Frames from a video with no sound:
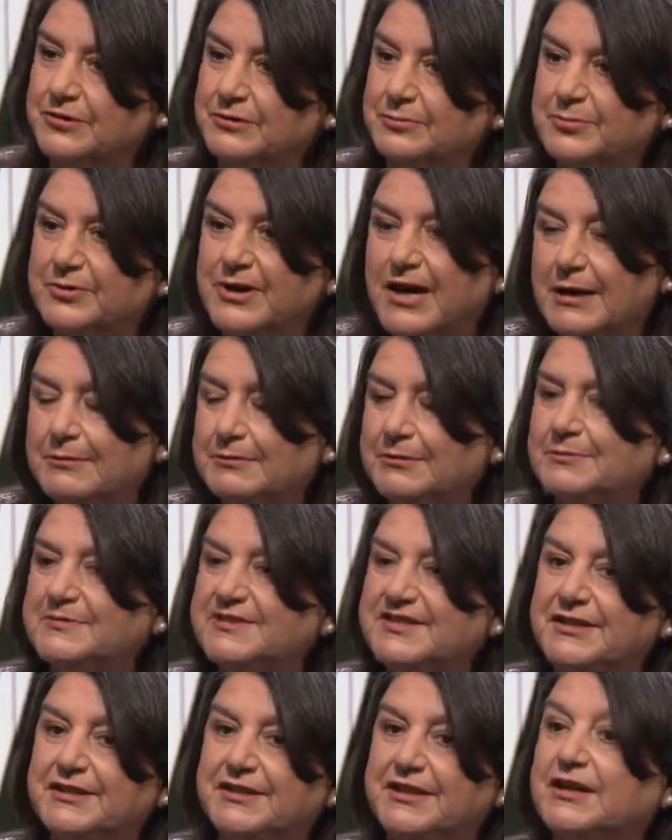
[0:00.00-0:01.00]
problems
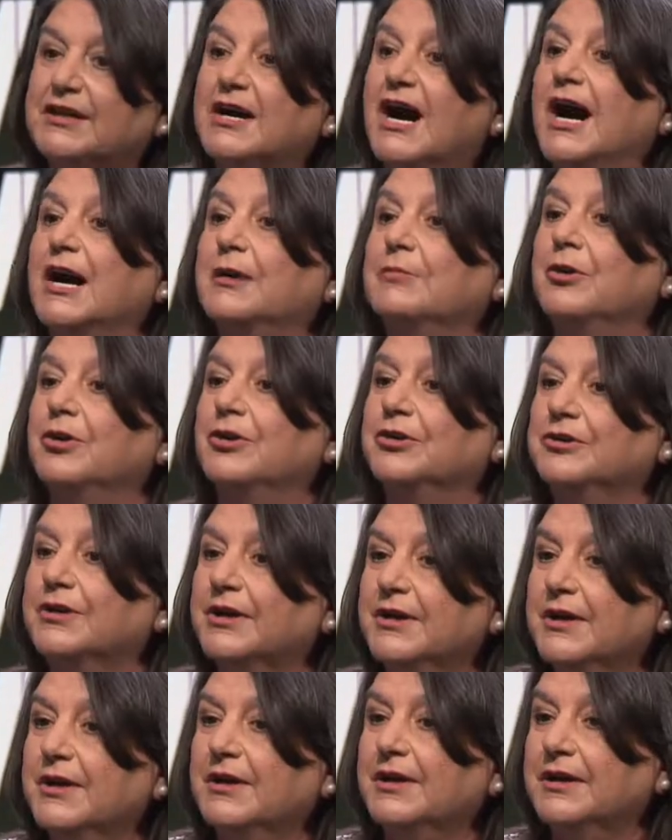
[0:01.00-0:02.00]
and the carbon
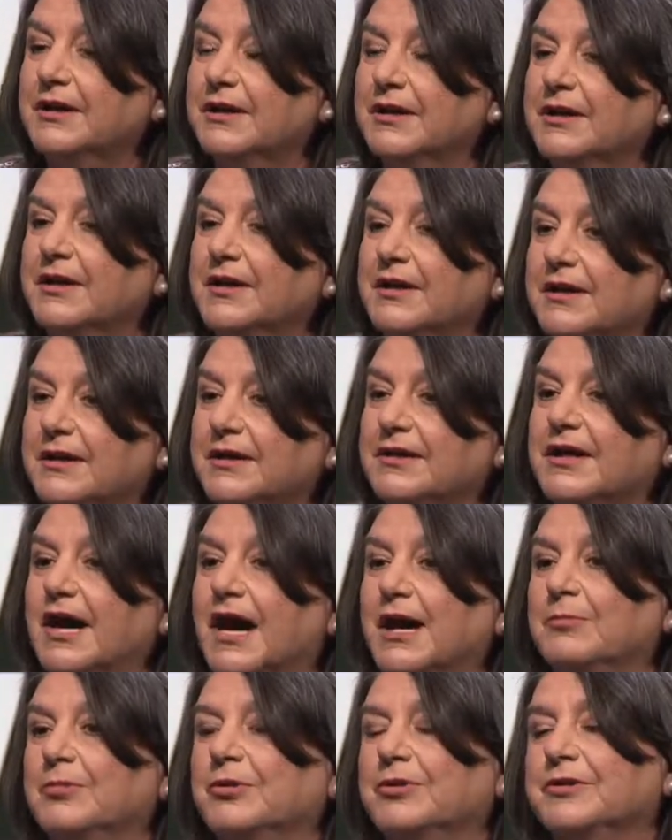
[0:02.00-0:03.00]
uh,
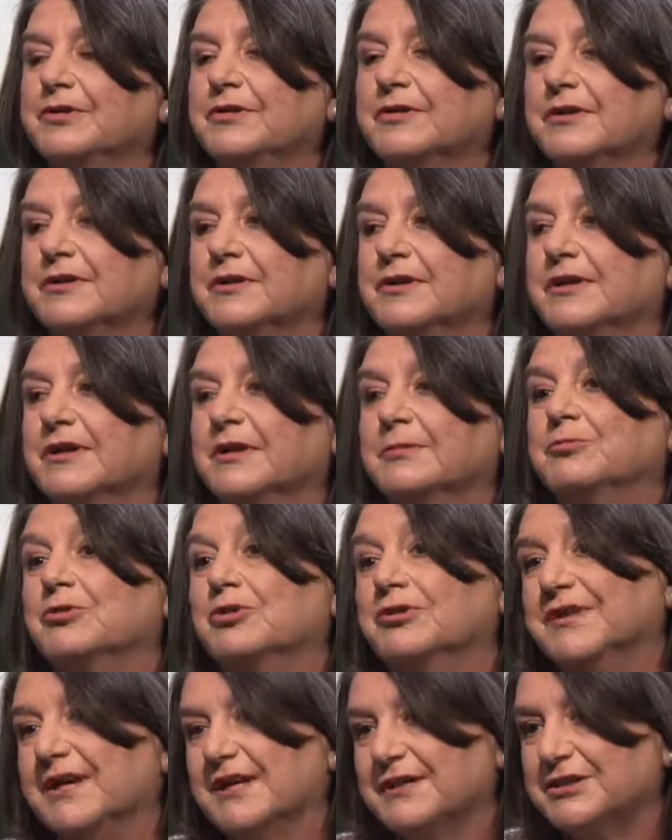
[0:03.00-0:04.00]
carbon uh,
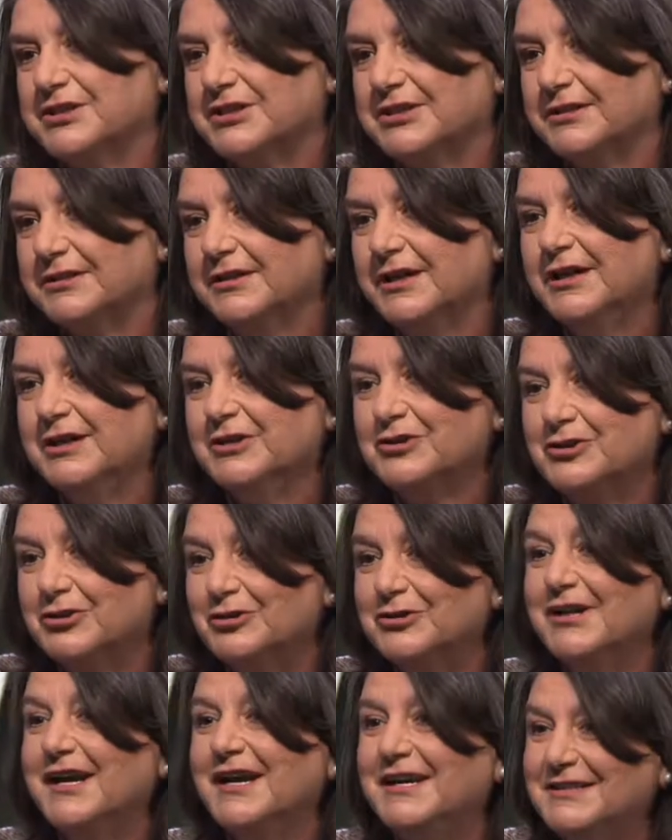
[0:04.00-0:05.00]
production. So
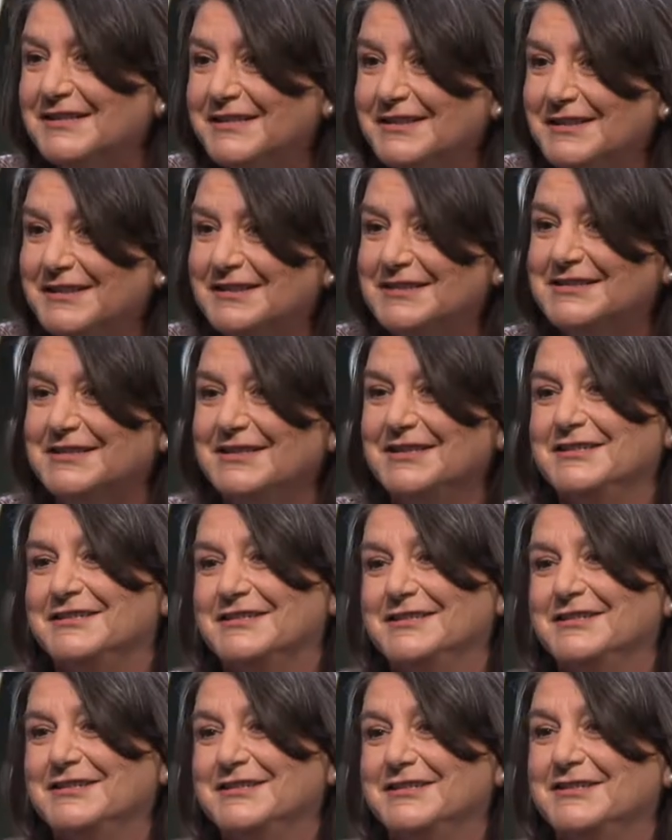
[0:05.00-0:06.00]
that is
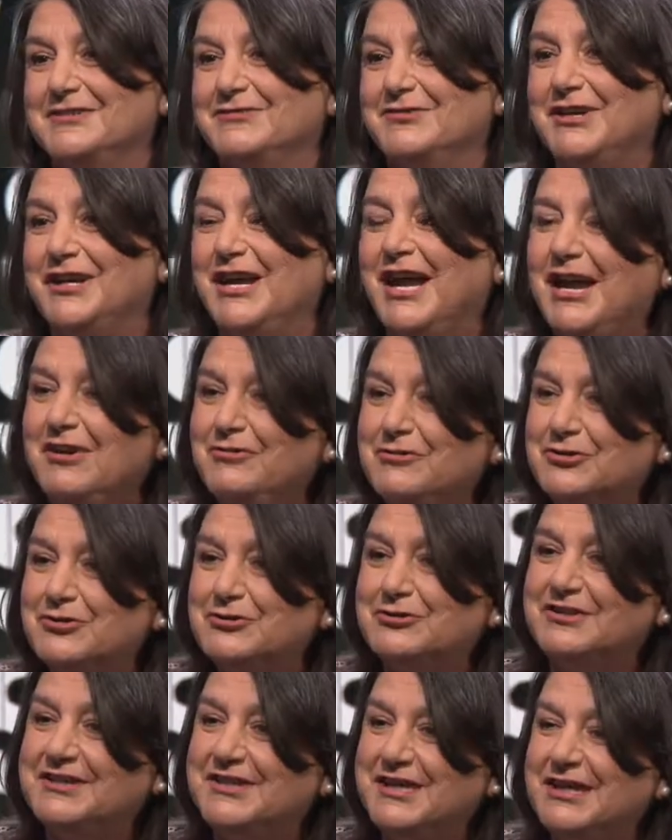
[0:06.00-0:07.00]
serious. We have to
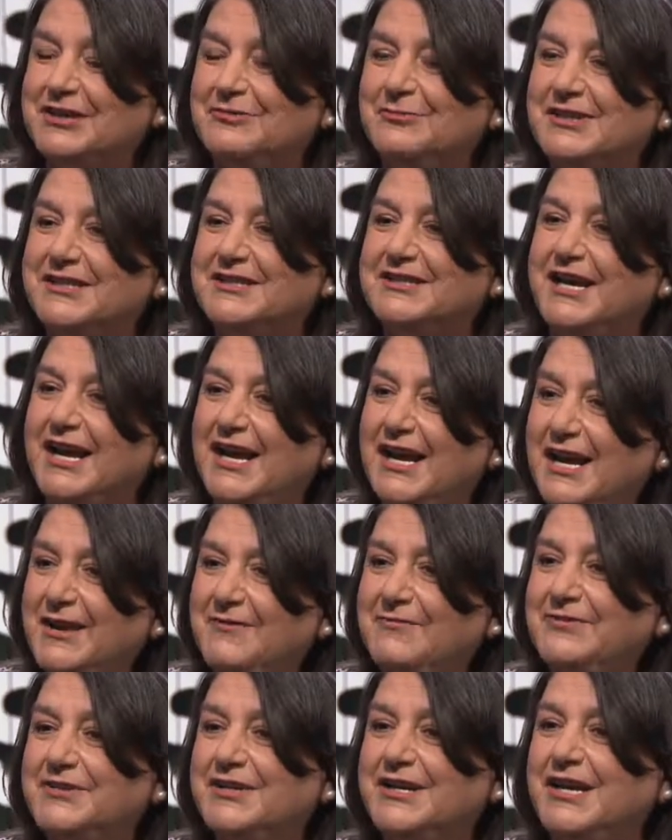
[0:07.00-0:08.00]
deal with
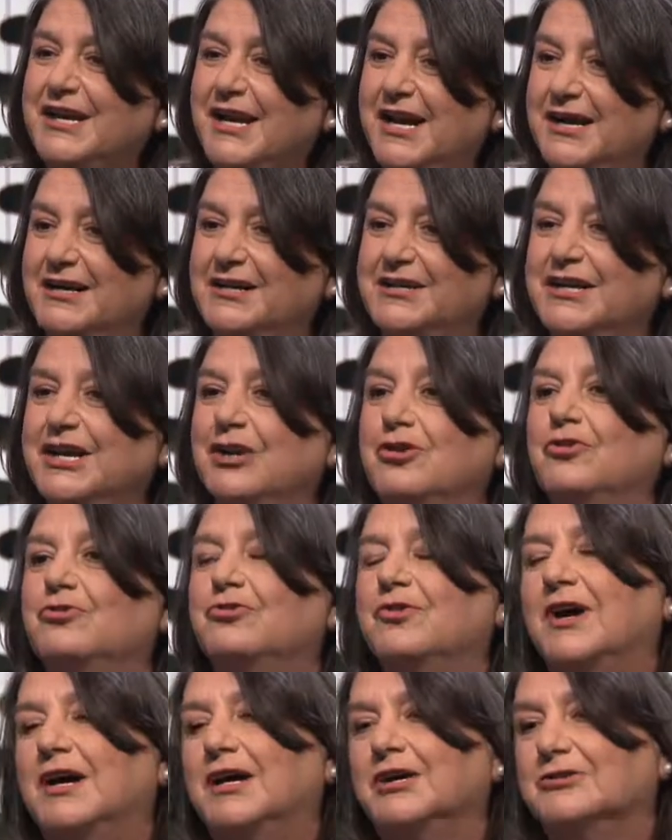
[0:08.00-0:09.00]
every area of
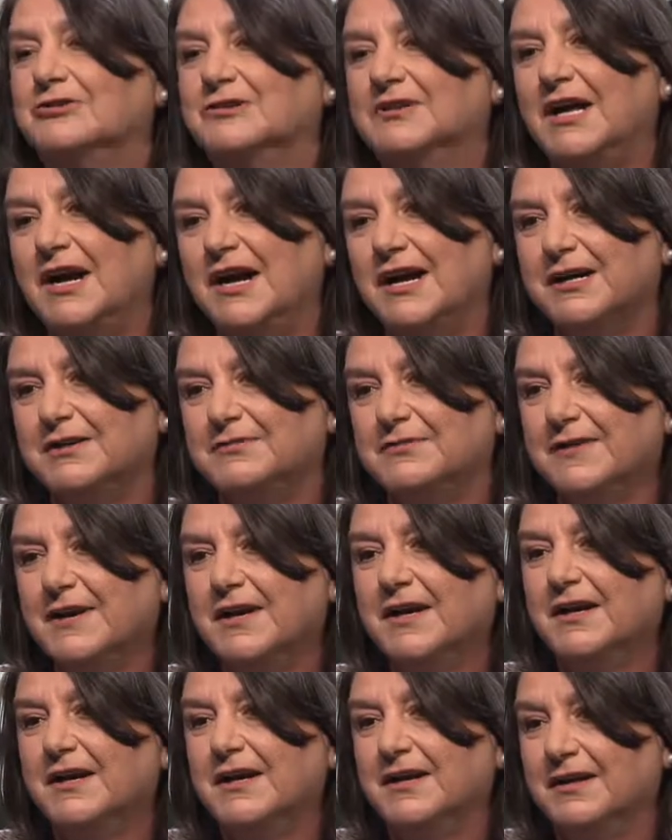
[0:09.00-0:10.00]
our life,
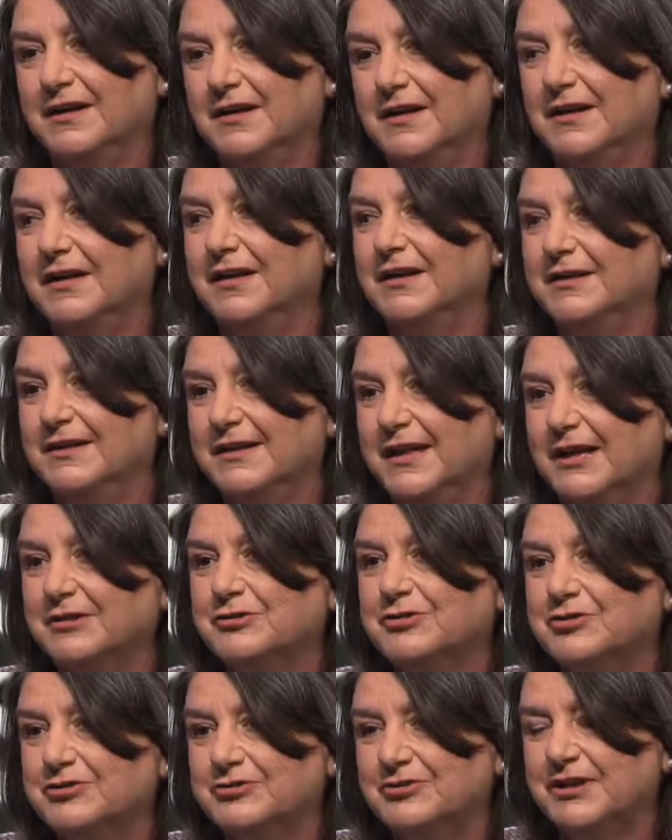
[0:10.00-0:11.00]
uh, not
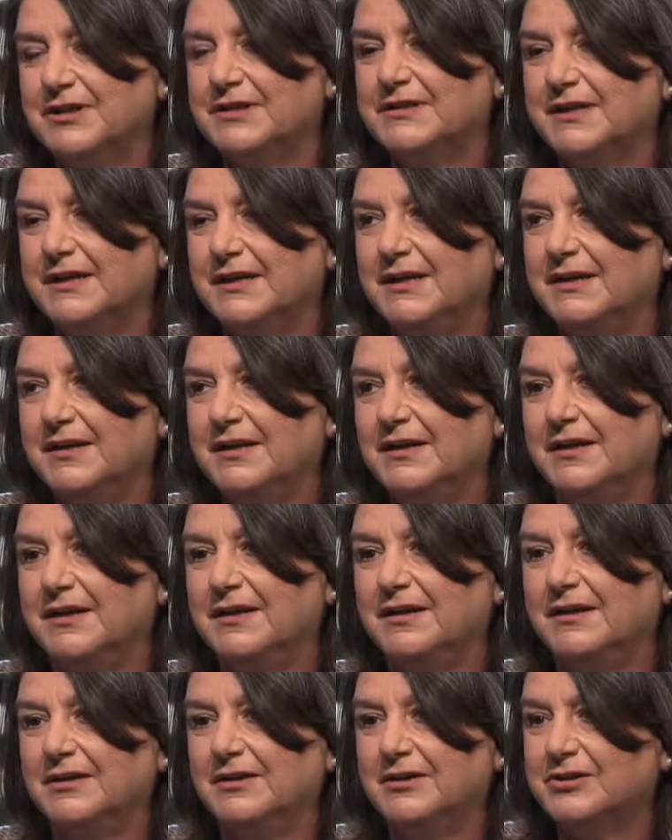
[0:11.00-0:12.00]
to really
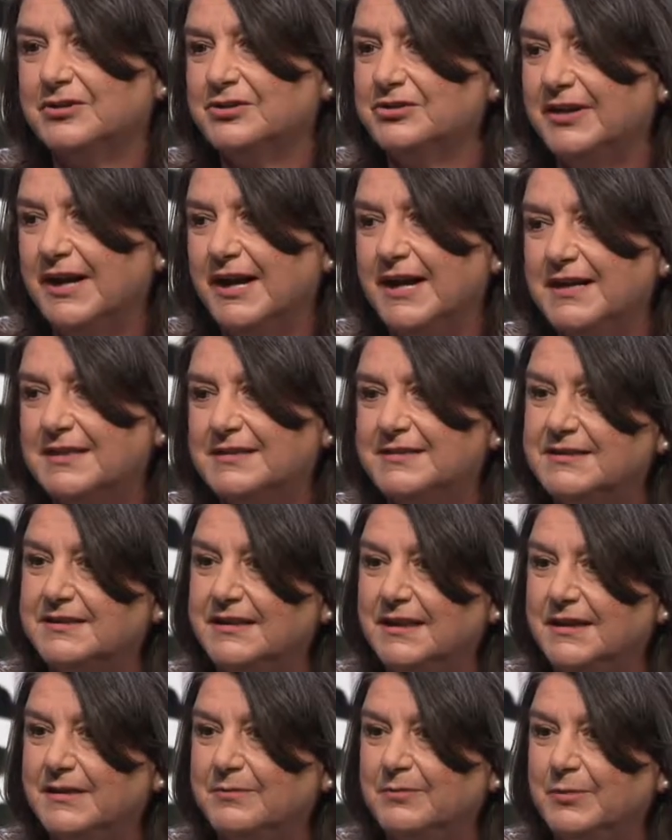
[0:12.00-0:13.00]
uh, create
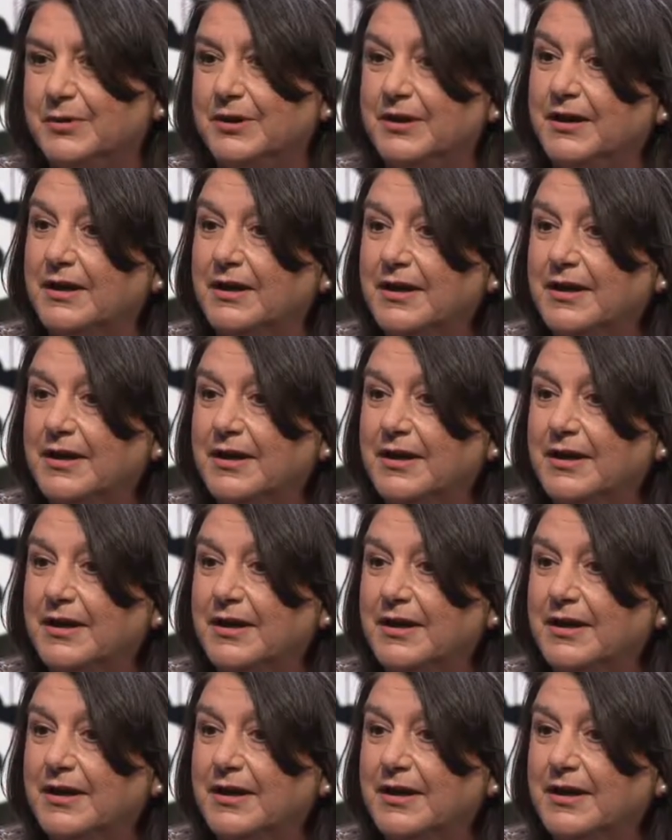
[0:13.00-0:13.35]
a, a